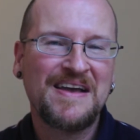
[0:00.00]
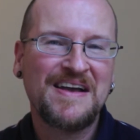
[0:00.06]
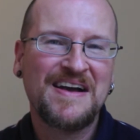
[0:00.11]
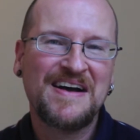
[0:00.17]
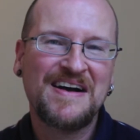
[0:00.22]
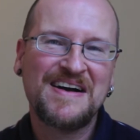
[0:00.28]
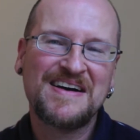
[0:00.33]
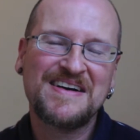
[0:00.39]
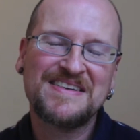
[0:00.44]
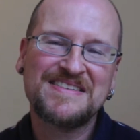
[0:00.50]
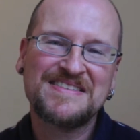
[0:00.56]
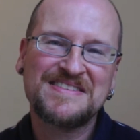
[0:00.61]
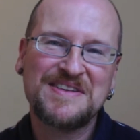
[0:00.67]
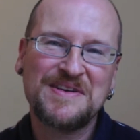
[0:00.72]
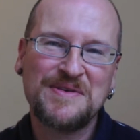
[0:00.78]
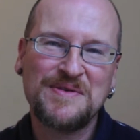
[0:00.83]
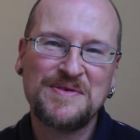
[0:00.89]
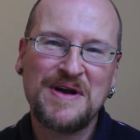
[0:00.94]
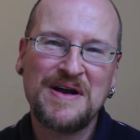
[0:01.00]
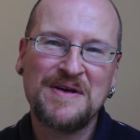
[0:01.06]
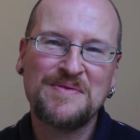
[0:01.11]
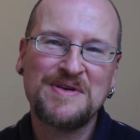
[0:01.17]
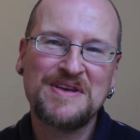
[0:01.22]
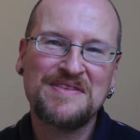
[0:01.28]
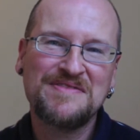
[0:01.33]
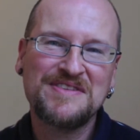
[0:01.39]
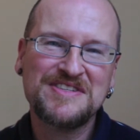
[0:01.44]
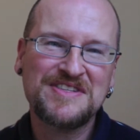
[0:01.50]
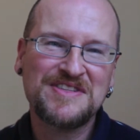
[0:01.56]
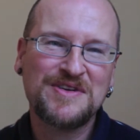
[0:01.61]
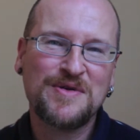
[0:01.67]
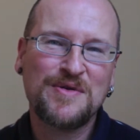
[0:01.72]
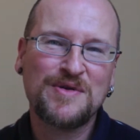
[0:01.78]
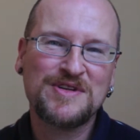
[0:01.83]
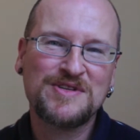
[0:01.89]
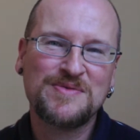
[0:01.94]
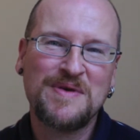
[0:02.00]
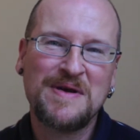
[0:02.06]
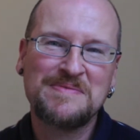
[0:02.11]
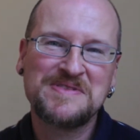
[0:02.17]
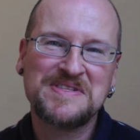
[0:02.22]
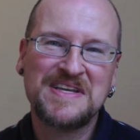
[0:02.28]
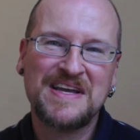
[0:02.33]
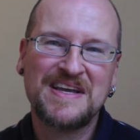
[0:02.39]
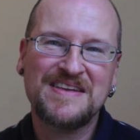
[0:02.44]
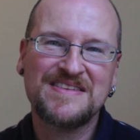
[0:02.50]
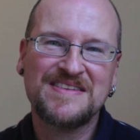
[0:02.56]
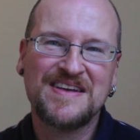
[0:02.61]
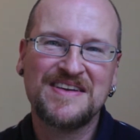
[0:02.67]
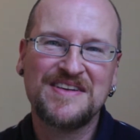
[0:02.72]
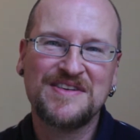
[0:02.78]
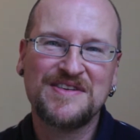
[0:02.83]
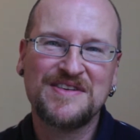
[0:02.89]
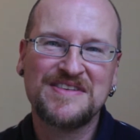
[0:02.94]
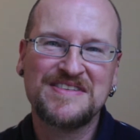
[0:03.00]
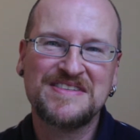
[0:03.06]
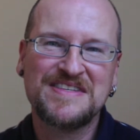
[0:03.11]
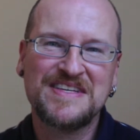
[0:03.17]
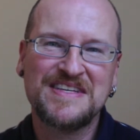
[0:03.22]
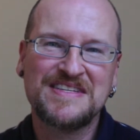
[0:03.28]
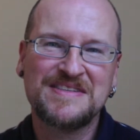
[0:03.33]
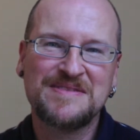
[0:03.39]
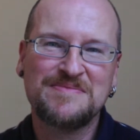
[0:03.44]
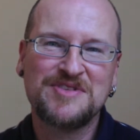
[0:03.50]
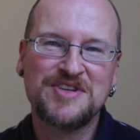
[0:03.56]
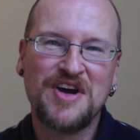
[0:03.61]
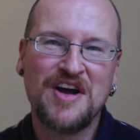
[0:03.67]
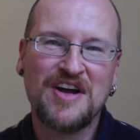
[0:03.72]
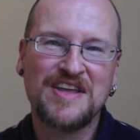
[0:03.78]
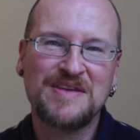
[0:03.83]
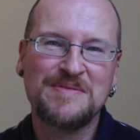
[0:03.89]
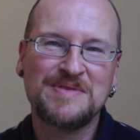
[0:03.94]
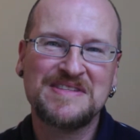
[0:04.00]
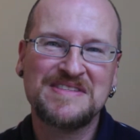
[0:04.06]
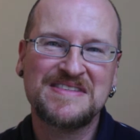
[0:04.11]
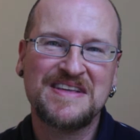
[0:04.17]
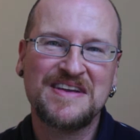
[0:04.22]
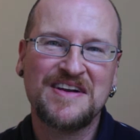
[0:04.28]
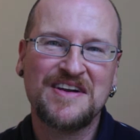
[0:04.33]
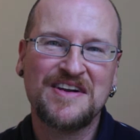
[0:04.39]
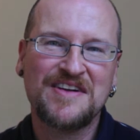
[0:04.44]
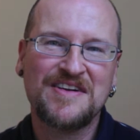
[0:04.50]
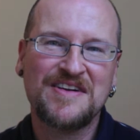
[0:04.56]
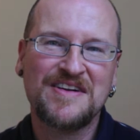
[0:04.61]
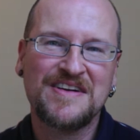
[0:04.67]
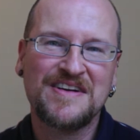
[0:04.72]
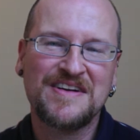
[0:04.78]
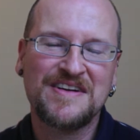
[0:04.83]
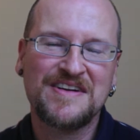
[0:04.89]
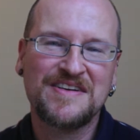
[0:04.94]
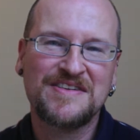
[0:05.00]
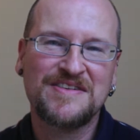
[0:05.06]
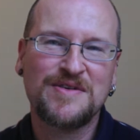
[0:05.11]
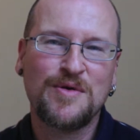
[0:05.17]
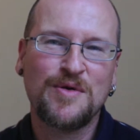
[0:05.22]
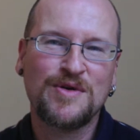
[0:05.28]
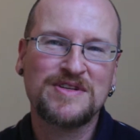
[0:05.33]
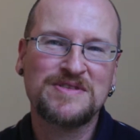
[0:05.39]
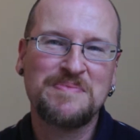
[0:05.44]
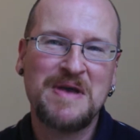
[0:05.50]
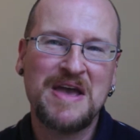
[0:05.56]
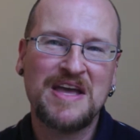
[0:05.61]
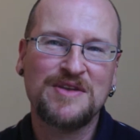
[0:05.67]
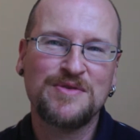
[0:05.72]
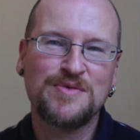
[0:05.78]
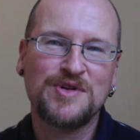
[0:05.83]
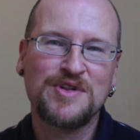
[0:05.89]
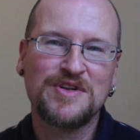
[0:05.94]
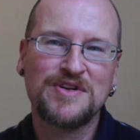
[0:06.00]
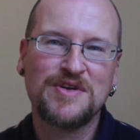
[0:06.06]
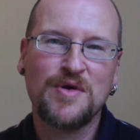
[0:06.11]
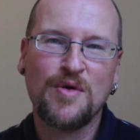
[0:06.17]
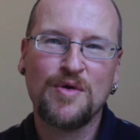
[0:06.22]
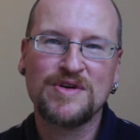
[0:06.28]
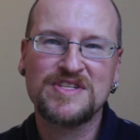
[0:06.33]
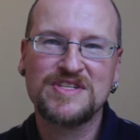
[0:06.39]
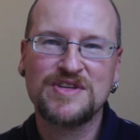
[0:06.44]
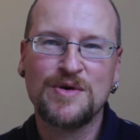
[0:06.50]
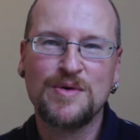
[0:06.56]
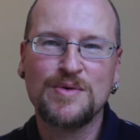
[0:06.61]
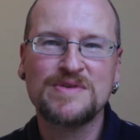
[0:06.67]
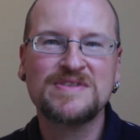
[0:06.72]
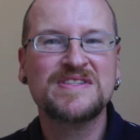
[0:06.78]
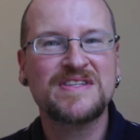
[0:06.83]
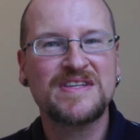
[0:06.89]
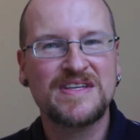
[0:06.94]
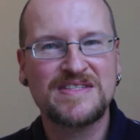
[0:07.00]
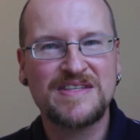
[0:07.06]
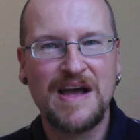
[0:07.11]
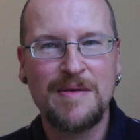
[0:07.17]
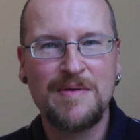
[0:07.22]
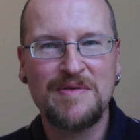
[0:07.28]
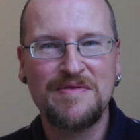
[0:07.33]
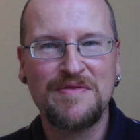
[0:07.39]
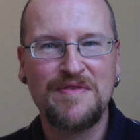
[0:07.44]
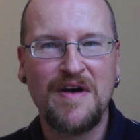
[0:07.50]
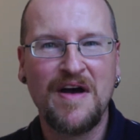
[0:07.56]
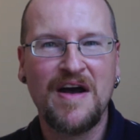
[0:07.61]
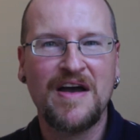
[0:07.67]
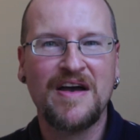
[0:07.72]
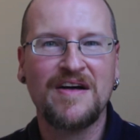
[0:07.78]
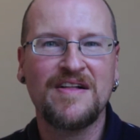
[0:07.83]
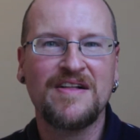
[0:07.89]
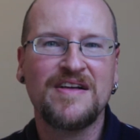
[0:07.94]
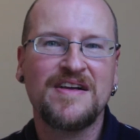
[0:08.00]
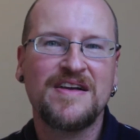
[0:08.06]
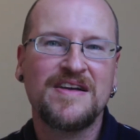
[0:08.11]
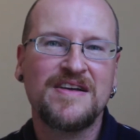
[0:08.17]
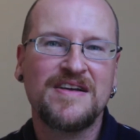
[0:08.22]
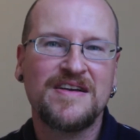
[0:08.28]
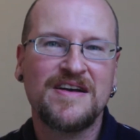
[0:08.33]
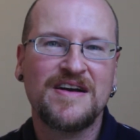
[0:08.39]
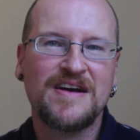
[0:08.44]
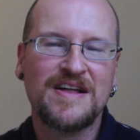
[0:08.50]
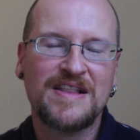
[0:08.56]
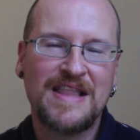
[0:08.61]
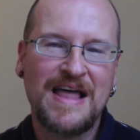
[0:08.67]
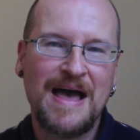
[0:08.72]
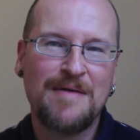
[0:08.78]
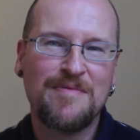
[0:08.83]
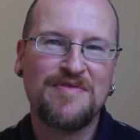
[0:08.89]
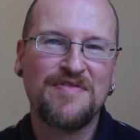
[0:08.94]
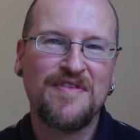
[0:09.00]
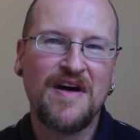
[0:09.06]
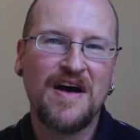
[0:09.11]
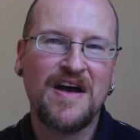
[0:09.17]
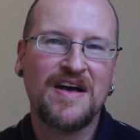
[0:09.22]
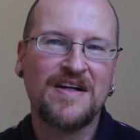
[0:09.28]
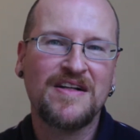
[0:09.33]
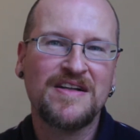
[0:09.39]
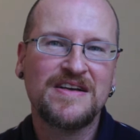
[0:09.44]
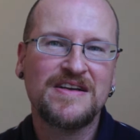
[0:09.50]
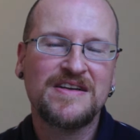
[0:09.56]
When you visit the course website, you're going to see some documents there, course manual, course notes, assignment file, lab file.